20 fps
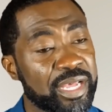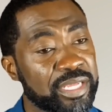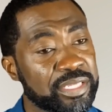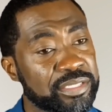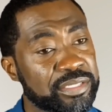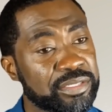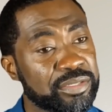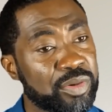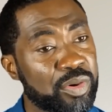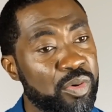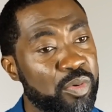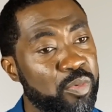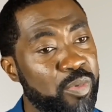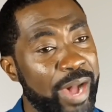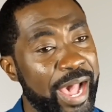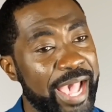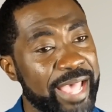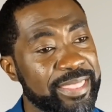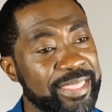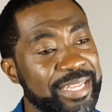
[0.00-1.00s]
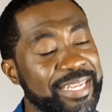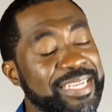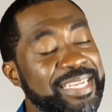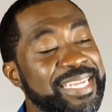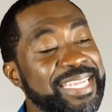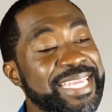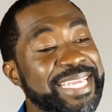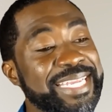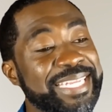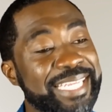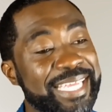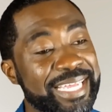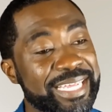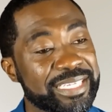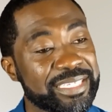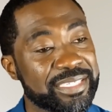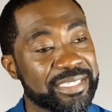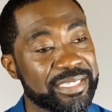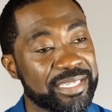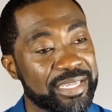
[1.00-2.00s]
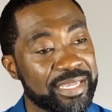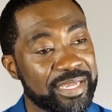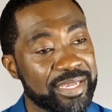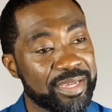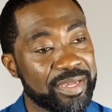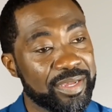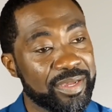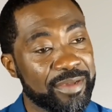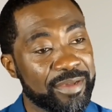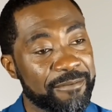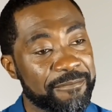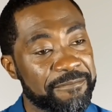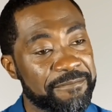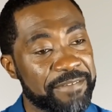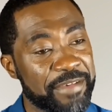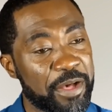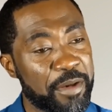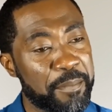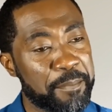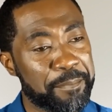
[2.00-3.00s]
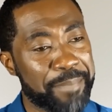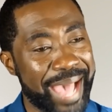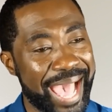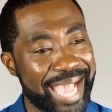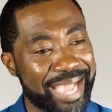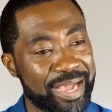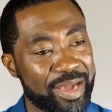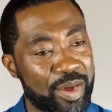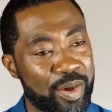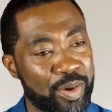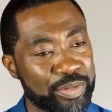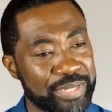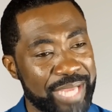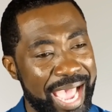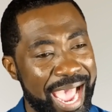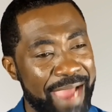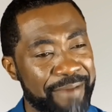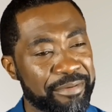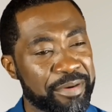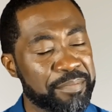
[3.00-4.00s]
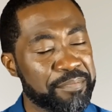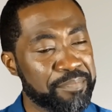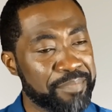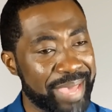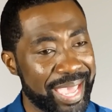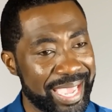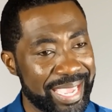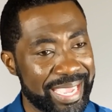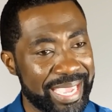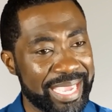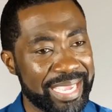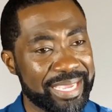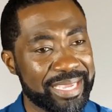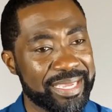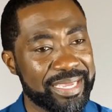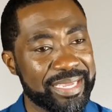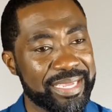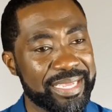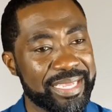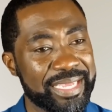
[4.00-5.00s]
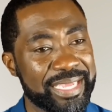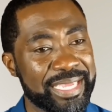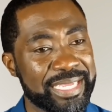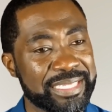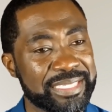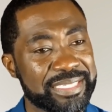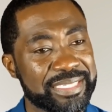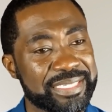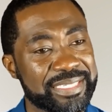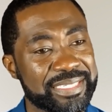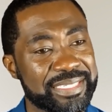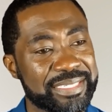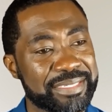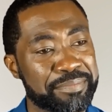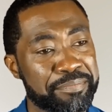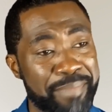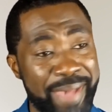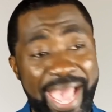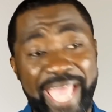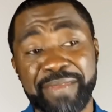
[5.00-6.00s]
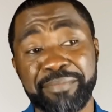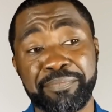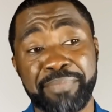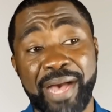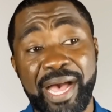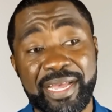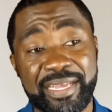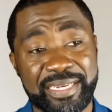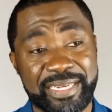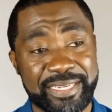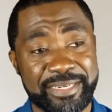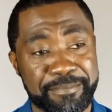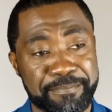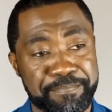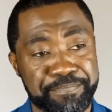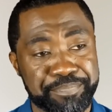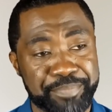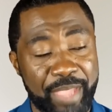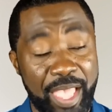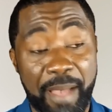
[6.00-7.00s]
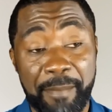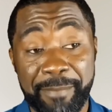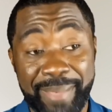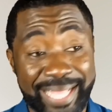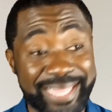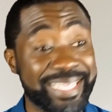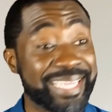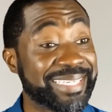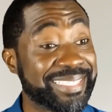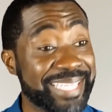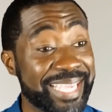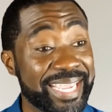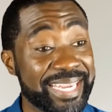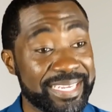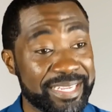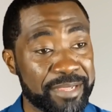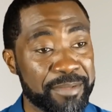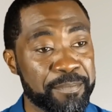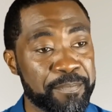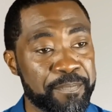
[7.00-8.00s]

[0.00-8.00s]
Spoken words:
So why the leaders fell back on Aramaic is mind-boggling. but they did.